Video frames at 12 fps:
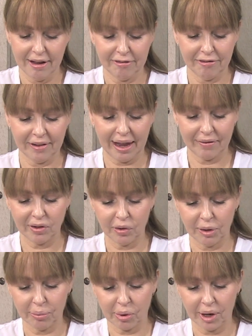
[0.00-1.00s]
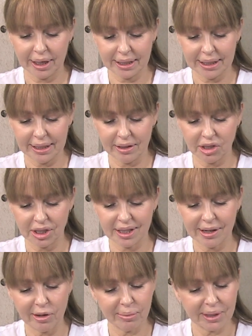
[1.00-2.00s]
flavonoid product here that
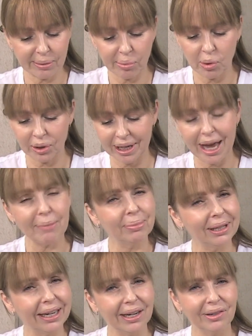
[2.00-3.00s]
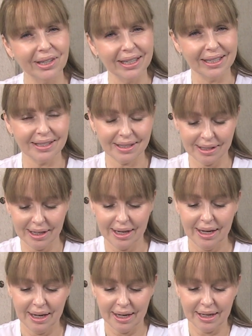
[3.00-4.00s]
just helps support capillaries.
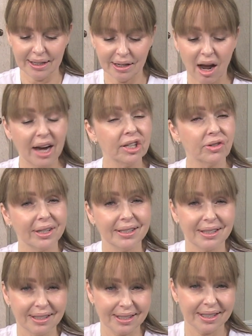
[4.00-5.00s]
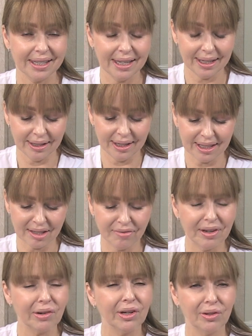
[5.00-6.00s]
It hydrates the skin. It's
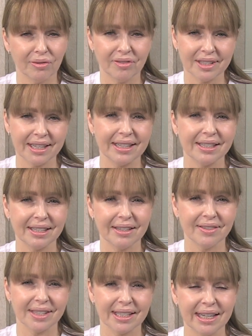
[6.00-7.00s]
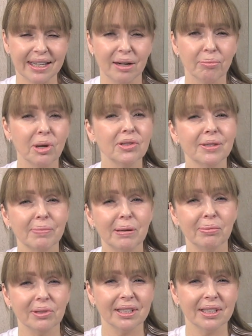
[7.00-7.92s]
very good for sensitive skin, and most people